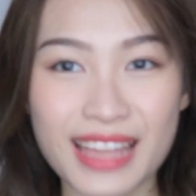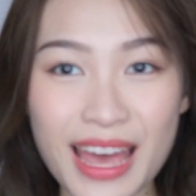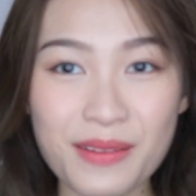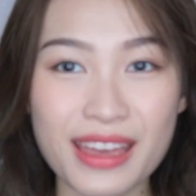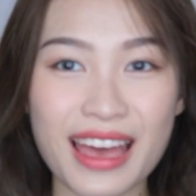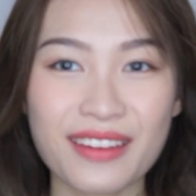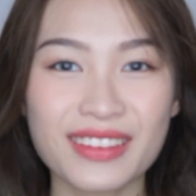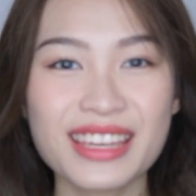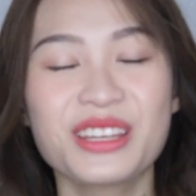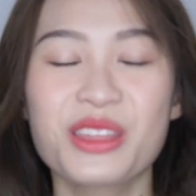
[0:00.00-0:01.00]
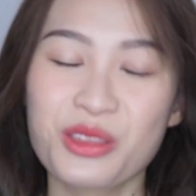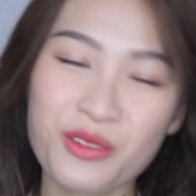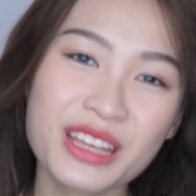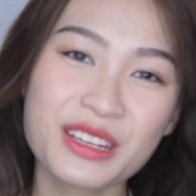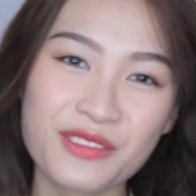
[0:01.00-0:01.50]
there we have it,
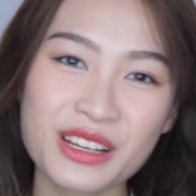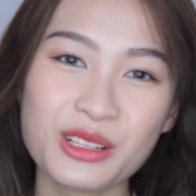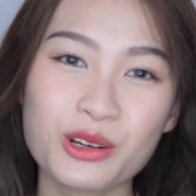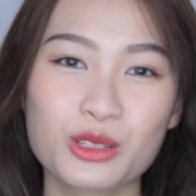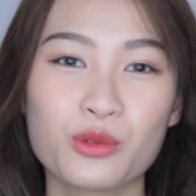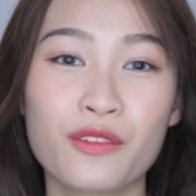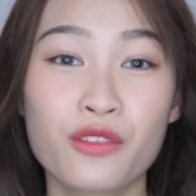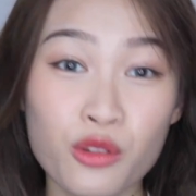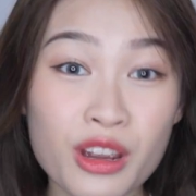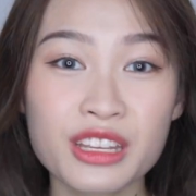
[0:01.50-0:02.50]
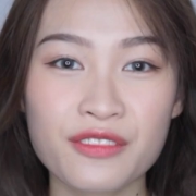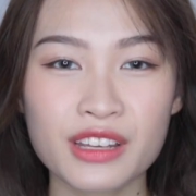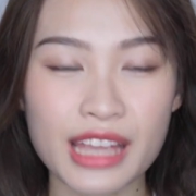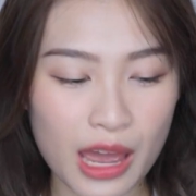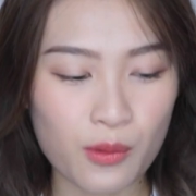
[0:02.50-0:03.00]
three different looks with three
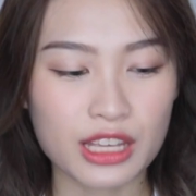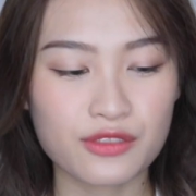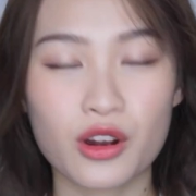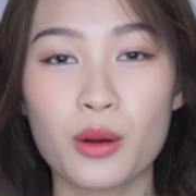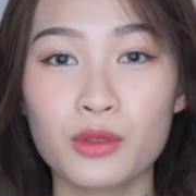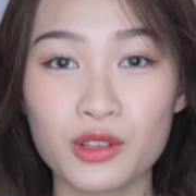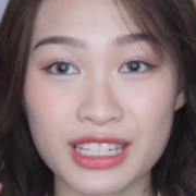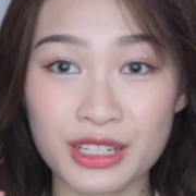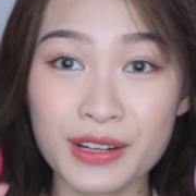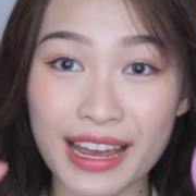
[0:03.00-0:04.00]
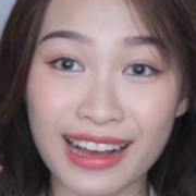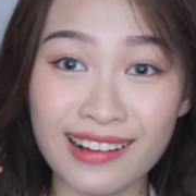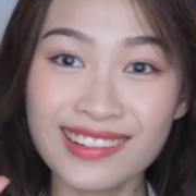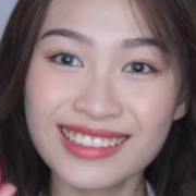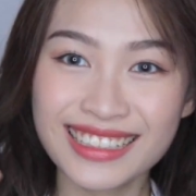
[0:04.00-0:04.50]
different hair bags from Lucido
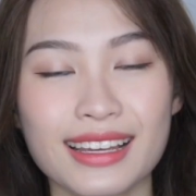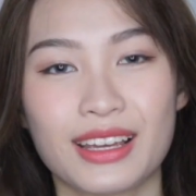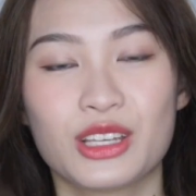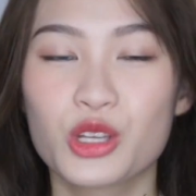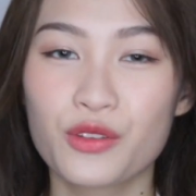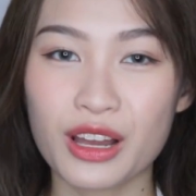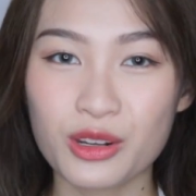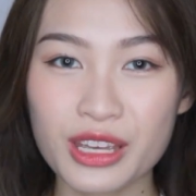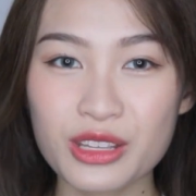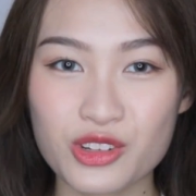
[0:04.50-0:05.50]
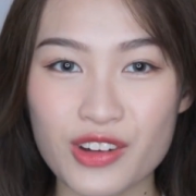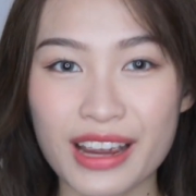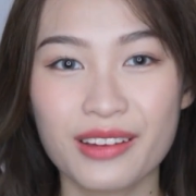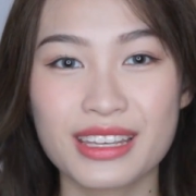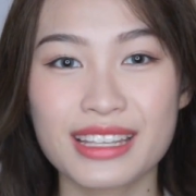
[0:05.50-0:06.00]
L. So if you're looking to
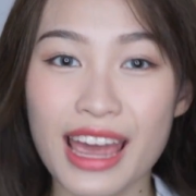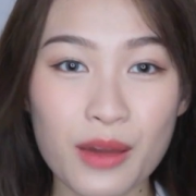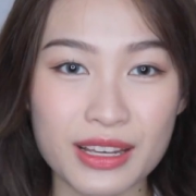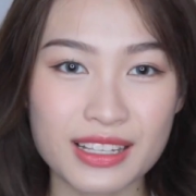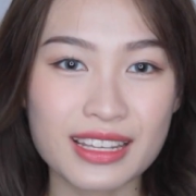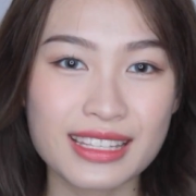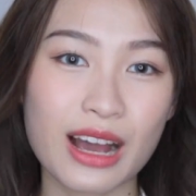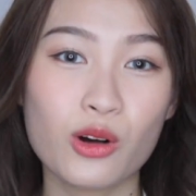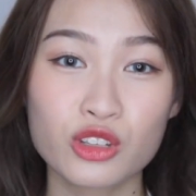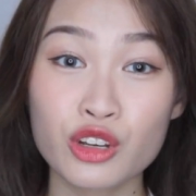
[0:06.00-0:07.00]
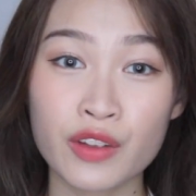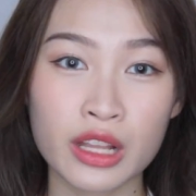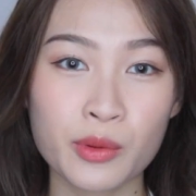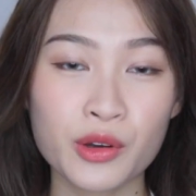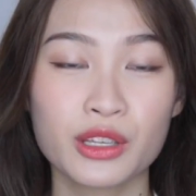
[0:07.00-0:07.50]
try out these hair waxes, they are also
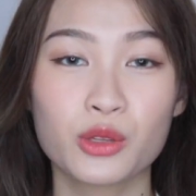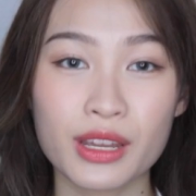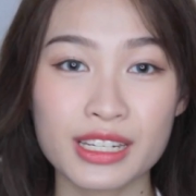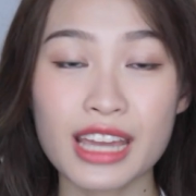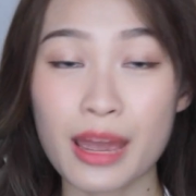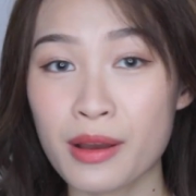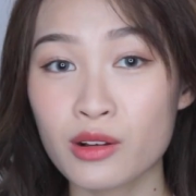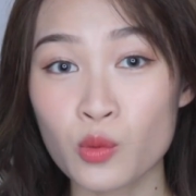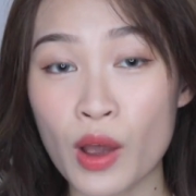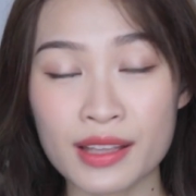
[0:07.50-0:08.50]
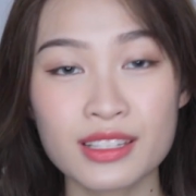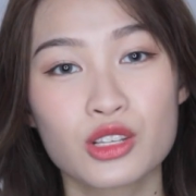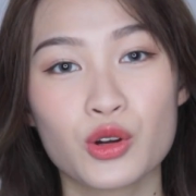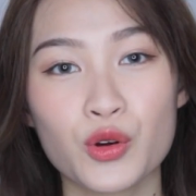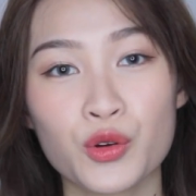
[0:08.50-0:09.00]
available in the 20ml one,
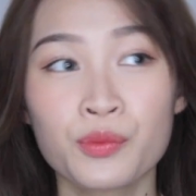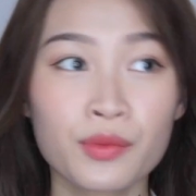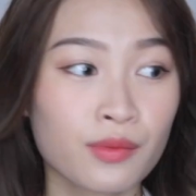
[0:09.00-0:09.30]
so